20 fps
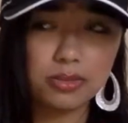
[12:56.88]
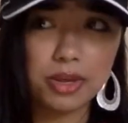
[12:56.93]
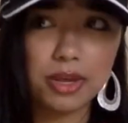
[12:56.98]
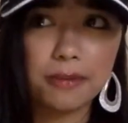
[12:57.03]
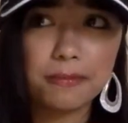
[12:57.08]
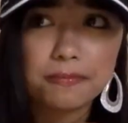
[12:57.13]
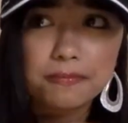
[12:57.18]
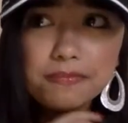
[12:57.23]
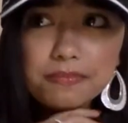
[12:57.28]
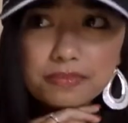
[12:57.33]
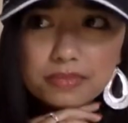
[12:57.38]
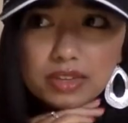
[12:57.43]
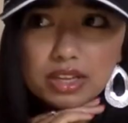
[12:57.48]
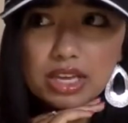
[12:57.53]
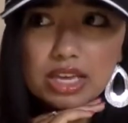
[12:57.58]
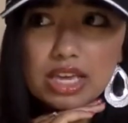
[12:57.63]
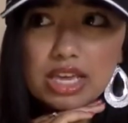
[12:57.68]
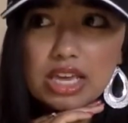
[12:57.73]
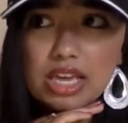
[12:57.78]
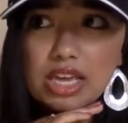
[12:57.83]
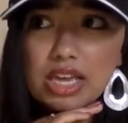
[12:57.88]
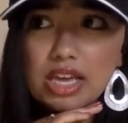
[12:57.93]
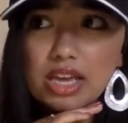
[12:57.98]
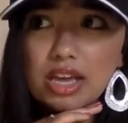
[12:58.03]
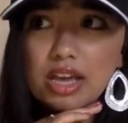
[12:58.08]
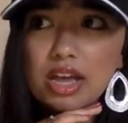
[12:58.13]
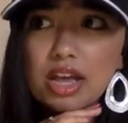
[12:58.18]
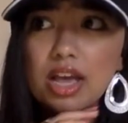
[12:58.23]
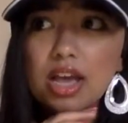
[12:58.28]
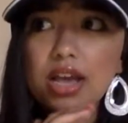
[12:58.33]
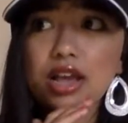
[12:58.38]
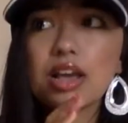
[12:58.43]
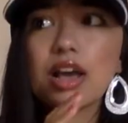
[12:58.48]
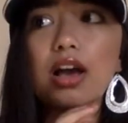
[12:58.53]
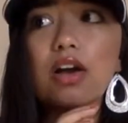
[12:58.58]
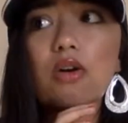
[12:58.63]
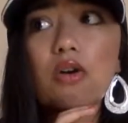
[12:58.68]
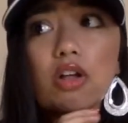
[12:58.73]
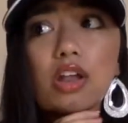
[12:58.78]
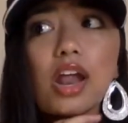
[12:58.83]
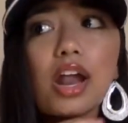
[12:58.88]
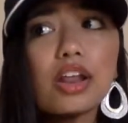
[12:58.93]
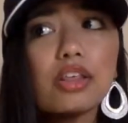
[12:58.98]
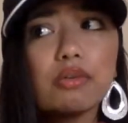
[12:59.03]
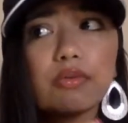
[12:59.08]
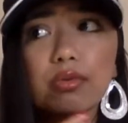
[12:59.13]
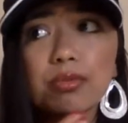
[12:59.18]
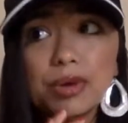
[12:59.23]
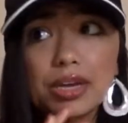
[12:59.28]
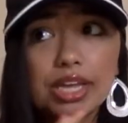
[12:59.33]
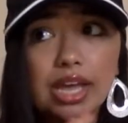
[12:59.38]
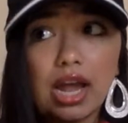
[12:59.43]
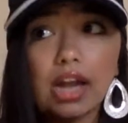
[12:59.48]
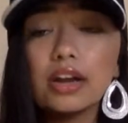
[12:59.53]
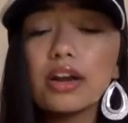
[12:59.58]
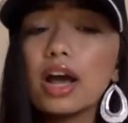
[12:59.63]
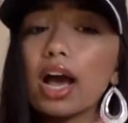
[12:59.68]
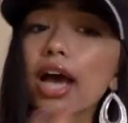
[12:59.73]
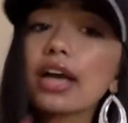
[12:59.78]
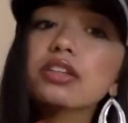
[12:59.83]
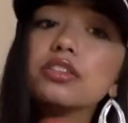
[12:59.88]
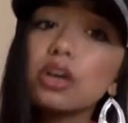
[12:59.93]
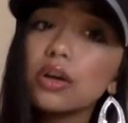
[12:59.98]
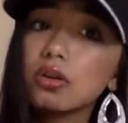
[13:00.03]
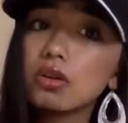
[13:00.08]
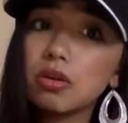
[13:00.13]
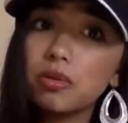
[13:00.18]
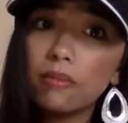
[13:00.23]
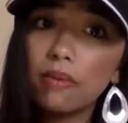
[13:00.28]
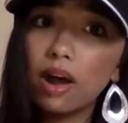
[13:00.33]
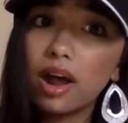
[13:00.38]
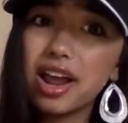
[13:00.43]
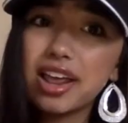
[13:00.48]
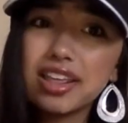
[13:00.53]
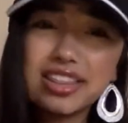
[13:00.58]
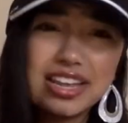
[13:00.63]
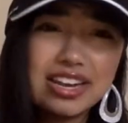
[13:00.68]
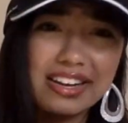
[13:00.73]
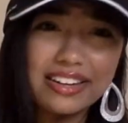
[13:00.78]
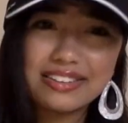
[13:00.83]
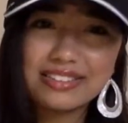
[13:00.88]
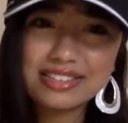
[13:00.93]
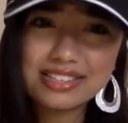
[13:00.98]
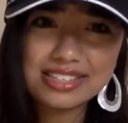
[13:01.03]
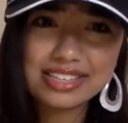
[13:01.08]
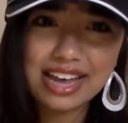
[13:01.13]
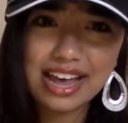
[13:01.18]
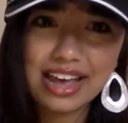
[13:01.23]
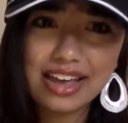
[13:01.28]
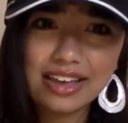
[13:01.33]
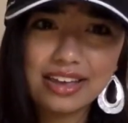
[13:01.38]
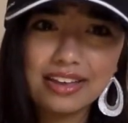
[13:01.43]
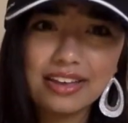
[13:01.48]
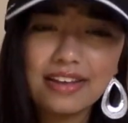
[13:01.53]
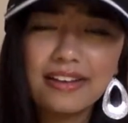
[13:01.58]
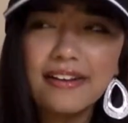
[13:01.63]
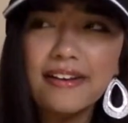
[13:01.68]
me, he got called out of the room again. I don't know why, they didn't say,